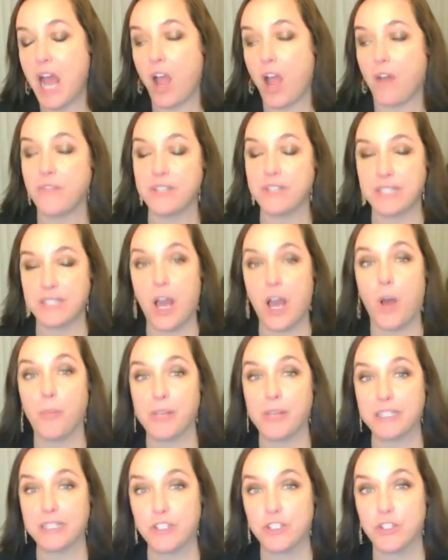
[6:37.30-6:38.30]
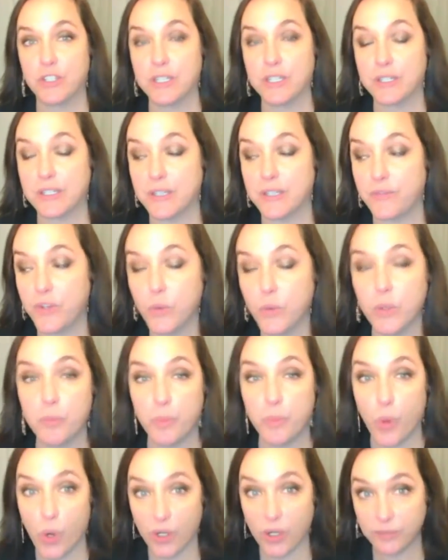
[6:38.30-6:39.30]
I often tell my students, if you were
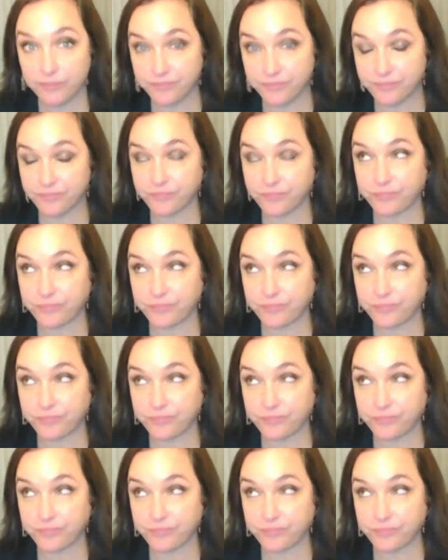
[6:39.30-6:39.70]
born